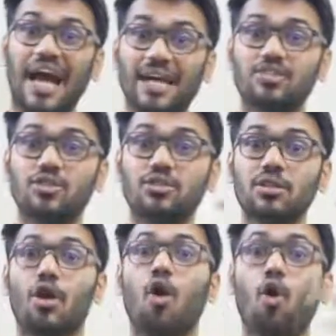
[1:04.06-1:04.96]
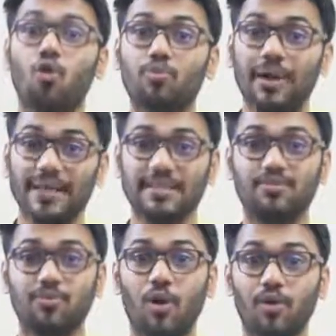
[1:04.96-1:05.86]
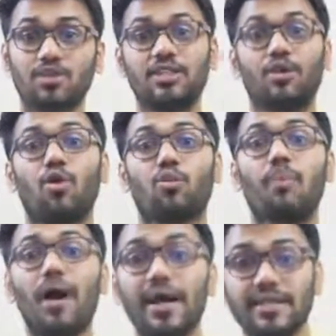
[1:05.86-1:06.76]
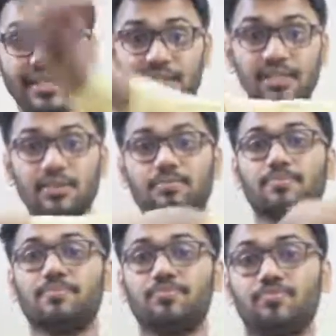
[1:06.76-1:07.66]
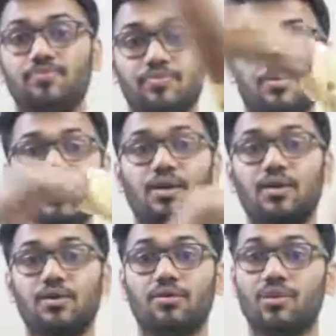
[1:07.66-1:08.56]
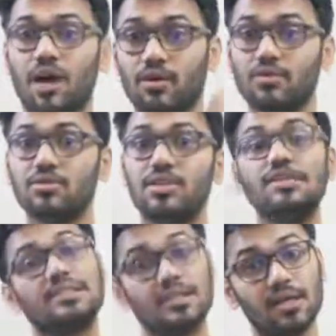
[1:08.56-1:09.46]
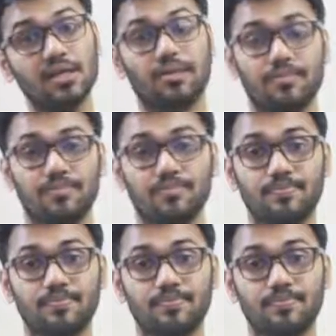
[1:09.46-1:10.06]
has an orbiting path. They're orbiting around the sun.